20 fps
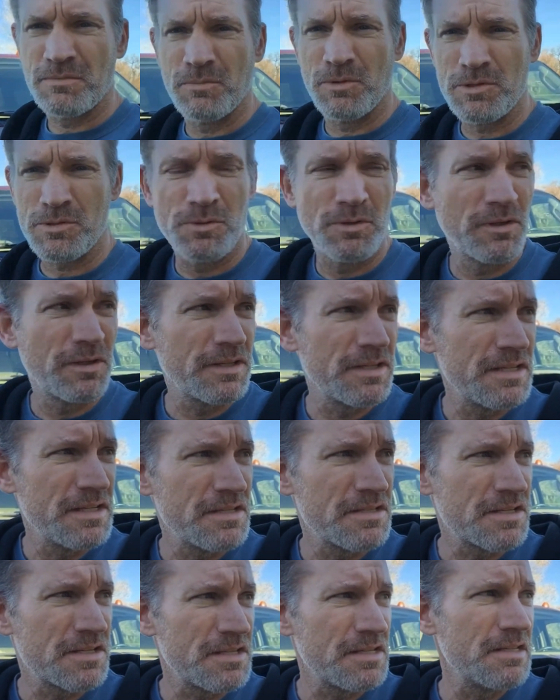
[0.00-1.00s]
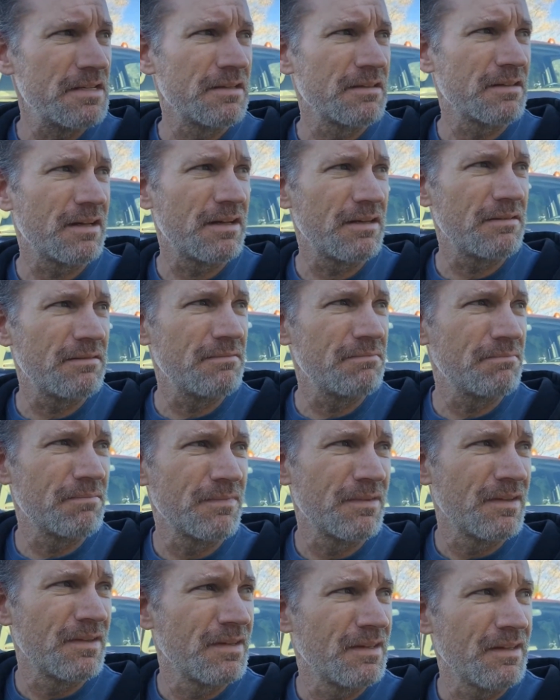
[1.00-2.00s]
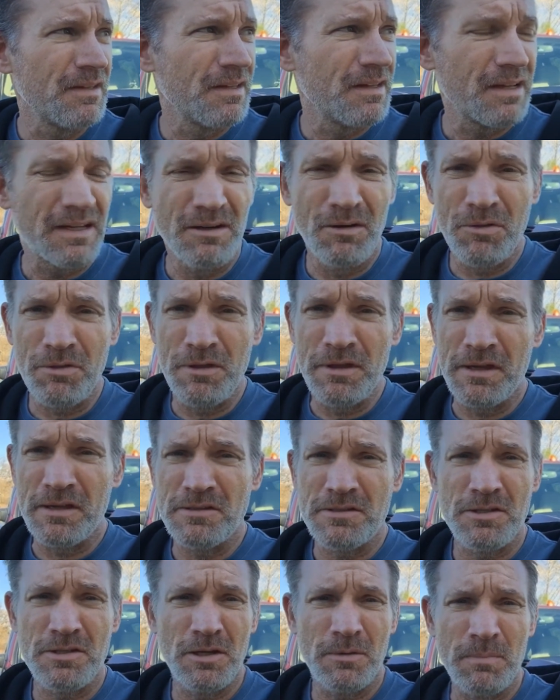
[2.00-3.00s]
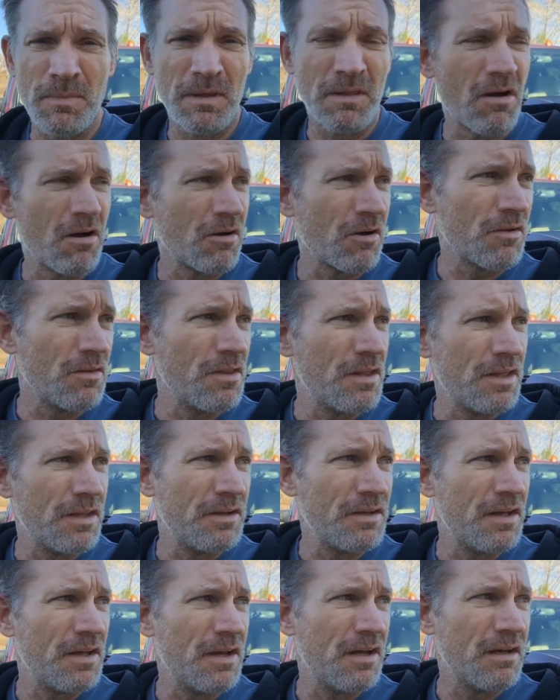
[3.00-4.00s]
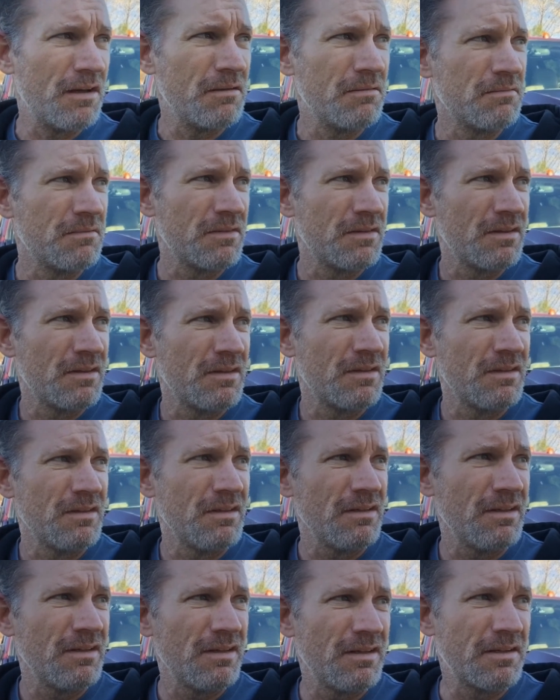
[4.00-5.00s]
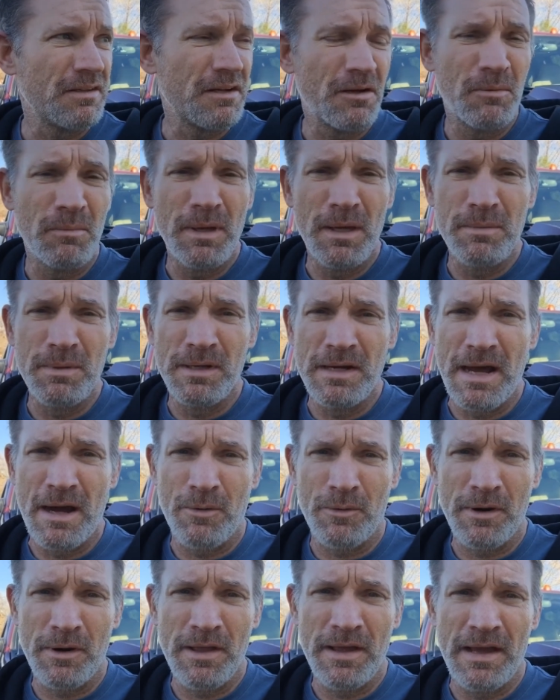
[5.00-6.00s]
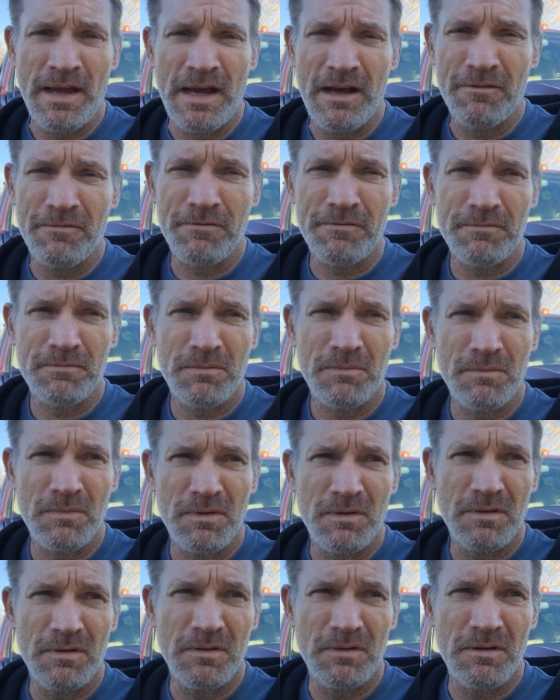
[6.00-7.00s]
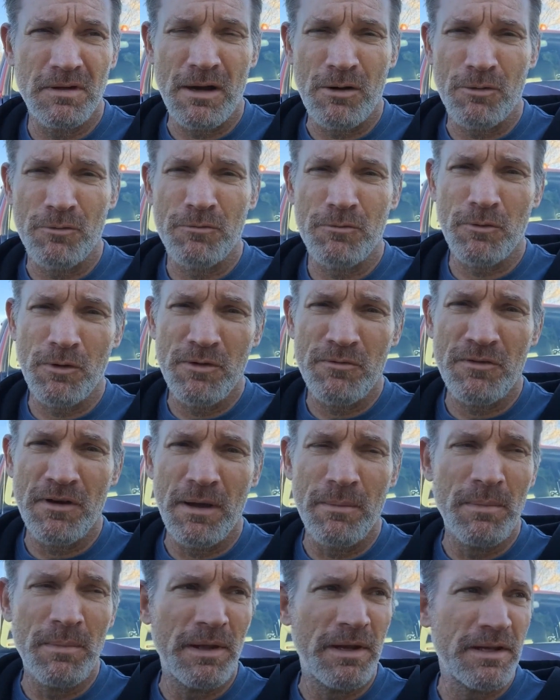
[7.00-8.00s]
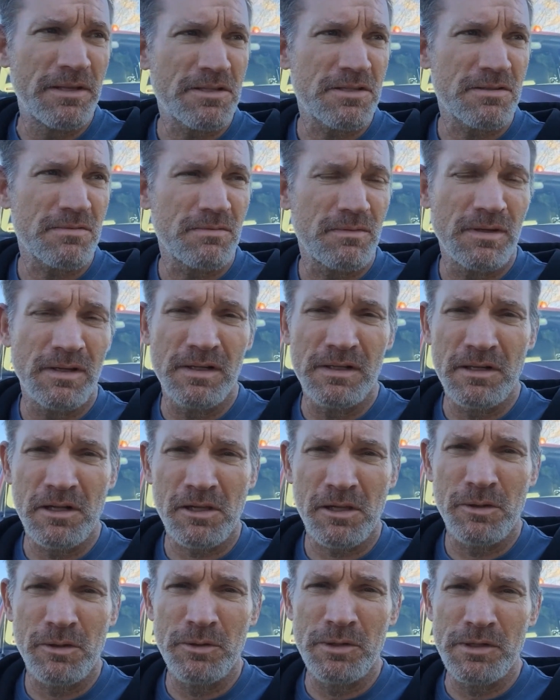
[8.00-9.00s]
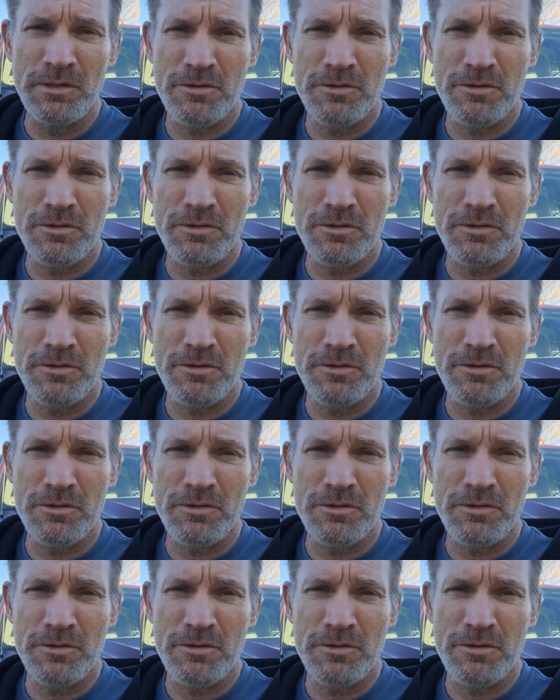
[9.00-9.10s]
was really easy. I don't think it took me longer than I don't know, maybe an hour and a half, hour and 45 minutes, including